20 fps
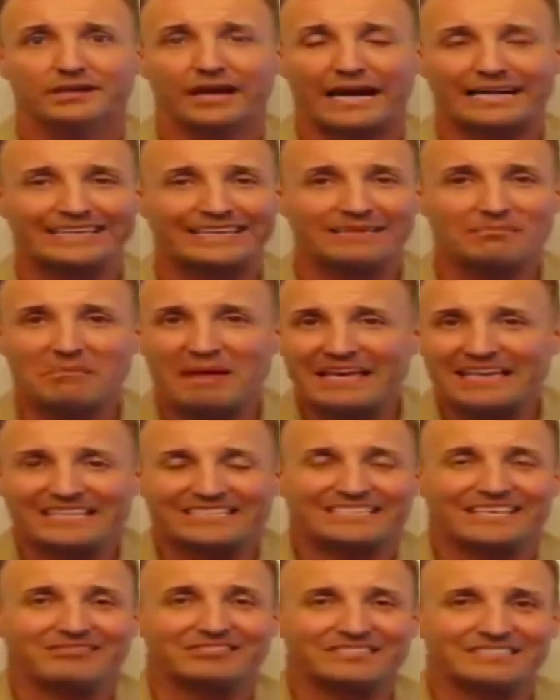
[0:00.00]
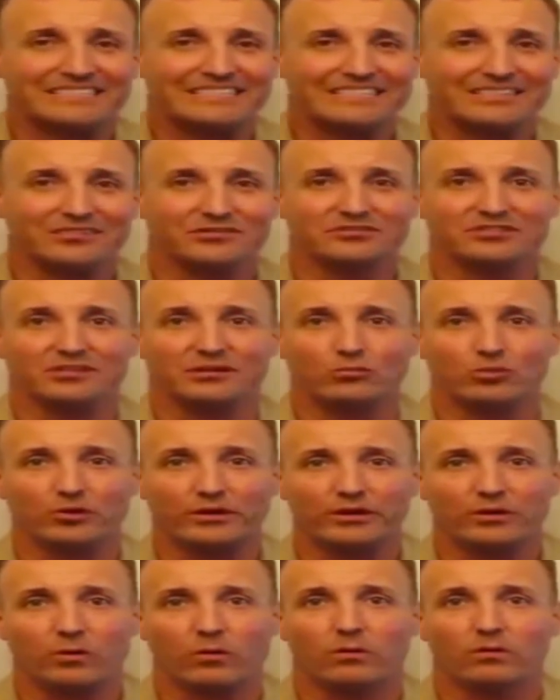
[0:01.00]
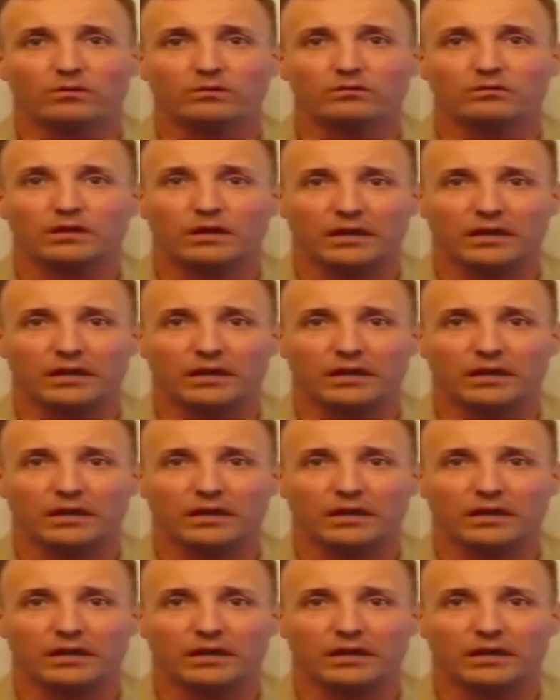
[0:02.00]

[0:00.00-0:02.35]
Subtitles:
I didn't make it 17 years in the Marine Corps